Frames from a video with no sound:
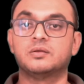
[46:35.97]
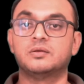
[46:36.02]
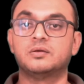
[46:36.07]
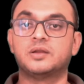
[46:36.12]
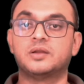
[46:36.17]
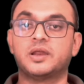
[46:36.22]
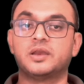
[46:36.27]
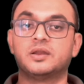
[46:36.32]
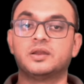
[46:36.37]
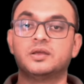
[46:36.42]

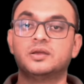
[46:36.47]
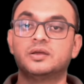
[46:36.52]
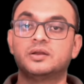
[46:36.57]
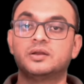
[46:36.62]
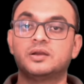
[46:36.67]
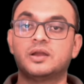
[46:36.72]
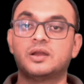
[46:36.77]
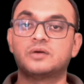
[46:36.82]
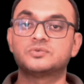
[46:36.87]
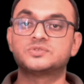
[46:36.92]
Right,
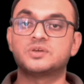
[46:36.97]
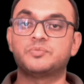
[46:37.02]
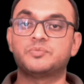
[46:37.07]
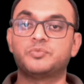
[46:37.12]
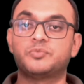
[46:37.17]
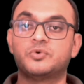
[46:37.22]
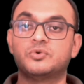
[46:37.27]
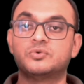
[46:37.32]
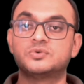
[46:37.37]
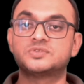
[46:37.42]
now
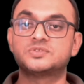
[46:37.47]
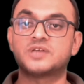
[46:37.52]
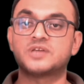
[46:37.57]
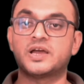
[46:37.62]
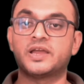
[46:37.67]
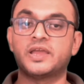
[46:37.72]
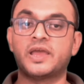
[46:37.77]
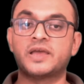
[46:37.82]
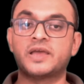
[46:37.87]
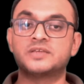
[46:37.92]
suppose I
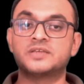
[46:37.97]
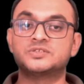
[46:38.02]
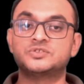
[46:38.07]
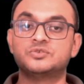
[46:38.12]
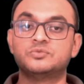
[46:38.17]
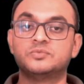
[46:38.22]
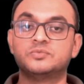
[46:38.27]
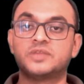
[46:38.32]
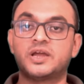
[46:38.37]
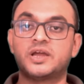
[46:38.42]

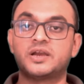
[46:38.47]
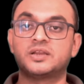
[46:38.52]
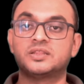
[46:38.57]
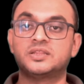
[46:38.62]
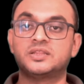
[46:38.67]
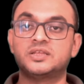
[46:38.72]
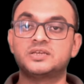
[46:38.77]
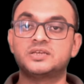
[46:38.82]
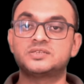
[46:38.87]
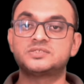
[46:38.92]
assume that
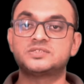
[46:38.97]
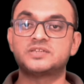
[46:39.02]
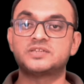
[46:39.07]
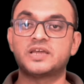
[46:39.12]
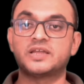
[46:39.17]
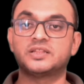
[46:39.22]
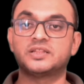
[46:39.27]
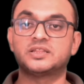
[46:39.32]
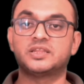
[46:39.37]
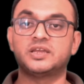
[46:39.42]
this
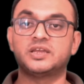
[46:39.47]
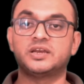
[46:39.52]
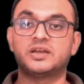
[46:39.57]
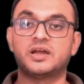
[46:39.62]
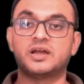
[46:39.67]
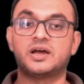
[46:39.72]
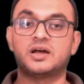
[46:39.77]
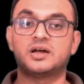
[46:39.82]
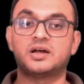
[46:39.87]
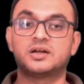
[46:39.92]
tan
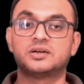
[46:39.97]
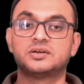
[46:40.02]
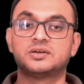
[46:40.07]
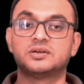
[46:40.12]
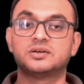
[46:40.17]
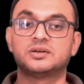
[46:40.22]
theta